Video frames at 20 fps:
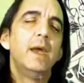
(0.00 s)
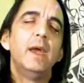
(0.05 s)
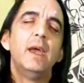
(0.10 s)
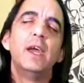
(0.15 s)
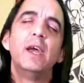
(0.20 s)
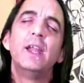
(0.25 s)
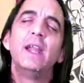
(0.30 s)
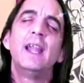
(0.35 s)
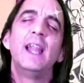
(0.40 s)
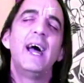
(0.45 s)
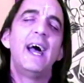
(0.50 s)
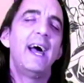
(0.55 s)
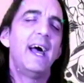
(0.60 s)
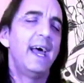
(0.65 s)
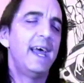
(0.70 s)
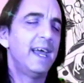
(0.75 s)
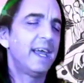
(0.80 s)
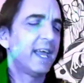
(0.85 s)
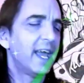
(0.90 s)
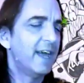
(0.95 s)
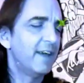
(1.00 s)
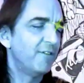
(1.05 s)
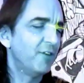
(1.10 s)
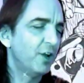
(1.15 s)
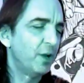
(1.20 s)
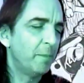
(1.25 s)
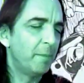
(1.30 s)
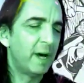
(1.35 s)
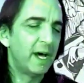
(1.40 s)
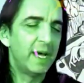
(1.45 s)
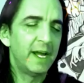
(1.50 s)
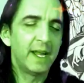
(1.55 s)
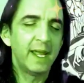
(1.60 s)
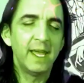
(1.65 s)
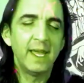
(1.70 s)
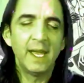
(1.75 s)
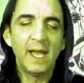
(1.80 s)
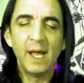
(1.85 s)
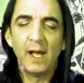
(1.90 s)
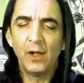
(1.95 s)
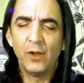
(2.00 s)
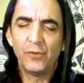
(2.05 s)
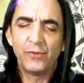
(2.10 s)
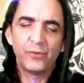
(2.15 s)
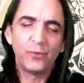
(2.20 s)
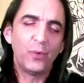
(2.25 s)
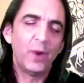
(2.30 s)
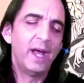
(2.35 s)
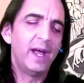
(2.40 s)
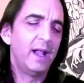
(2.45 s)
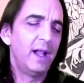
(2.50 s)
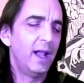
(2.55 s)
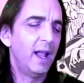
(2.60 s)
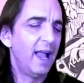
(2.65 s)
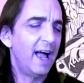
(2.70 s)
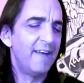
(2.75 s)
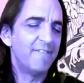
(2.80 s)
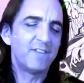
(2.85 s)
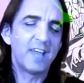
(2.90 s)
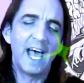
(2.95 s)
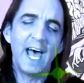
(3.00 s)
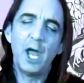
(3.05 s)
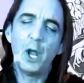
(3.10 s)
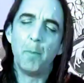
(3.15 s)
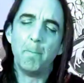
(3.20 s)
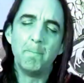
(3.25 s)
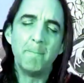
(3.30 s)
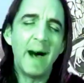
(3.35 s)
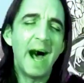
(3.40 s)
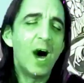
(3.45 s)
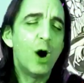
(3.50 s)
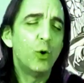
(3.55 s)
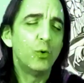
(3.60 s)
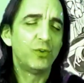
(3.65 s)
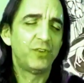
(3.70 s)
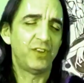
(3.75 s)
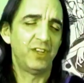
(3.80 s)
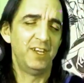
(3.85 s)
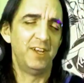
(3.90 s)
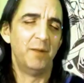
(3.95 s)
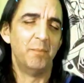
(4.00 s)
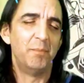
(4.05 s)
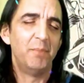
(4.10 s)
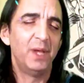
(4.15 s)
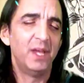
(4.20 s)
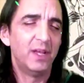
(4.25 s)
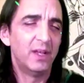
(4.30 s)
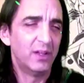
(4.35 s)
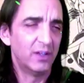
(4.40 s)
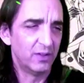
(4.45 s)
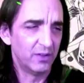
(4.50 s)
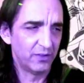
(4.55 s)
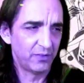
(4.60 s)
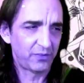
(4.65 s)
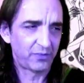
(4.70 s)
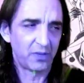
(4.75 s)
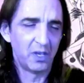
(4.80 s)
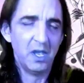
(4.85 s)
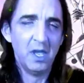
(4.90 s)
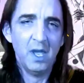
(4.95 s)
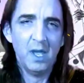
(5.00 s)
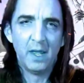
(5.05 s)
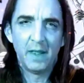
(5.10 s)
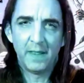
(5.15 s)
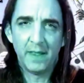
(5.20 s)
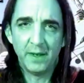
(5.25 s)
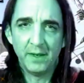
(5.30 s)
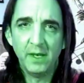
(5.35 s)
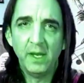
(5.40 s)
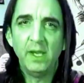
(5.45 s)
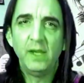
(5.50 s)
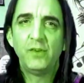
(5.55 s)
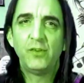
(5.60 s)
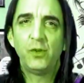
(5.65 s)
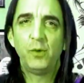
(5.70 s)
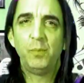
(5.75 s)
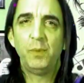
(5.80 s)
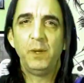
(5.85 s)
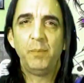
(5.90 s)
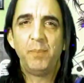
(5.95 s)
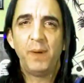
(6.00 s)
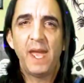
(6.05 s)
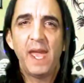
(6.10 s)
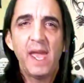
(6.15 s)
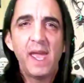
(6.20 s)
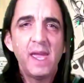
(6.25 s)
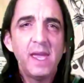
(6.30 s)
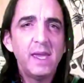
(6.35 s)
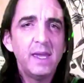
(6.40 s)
And like everybody else, well, I've got a mountain of bills that need to be paid.